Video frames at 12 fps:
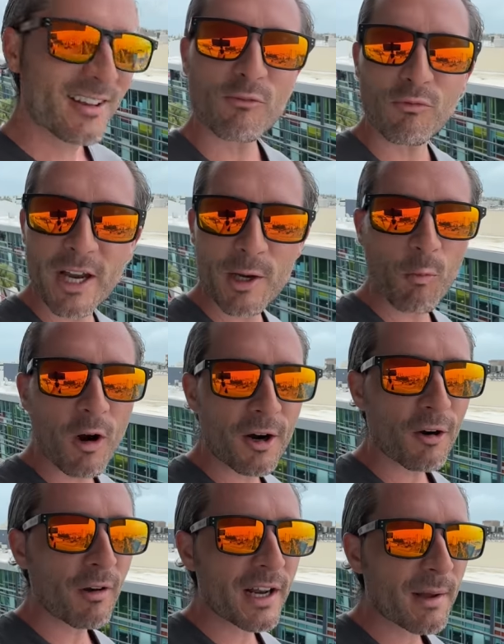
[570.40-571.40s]

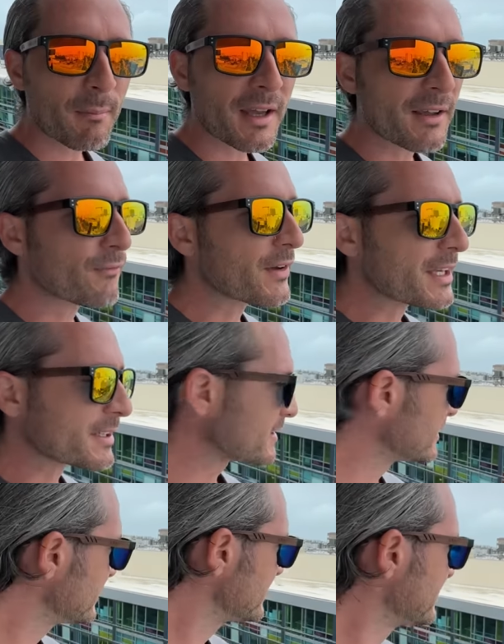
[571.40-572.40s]
rainwater right on my
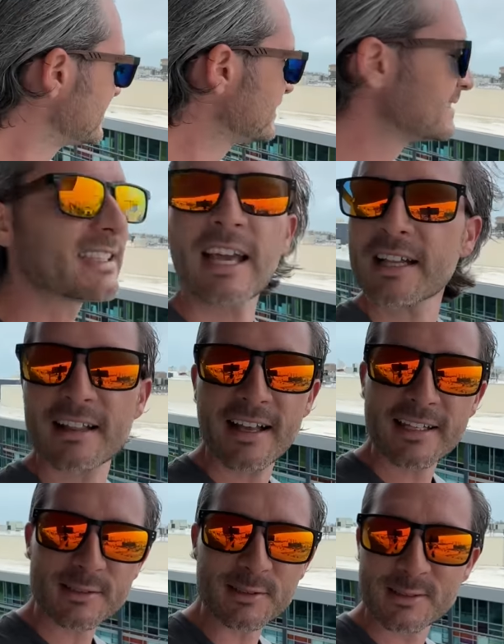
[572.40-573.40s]
face and
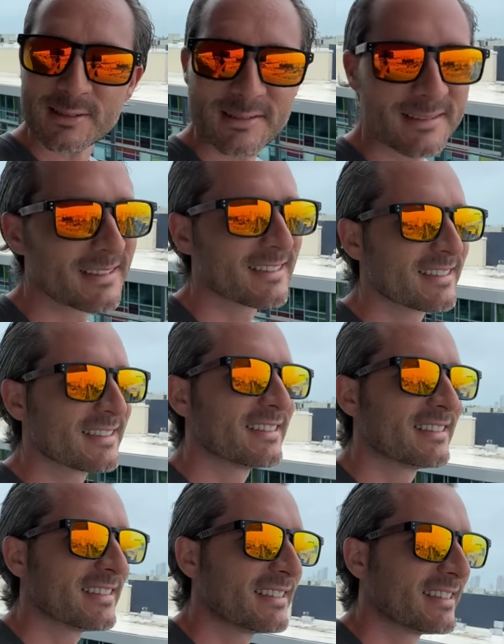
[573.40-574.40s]

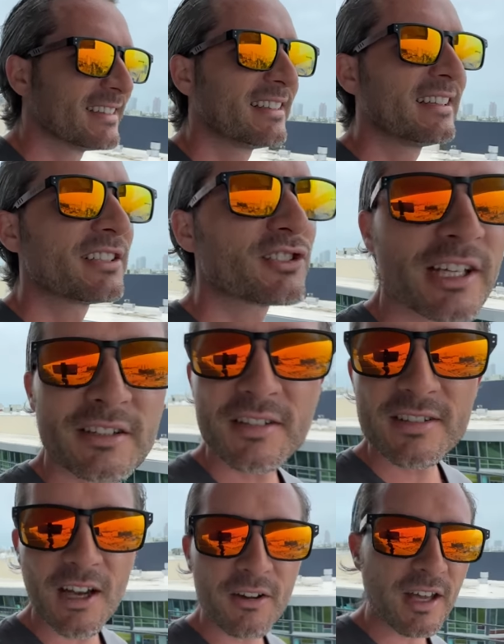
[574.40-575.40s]
glasses. Check this out,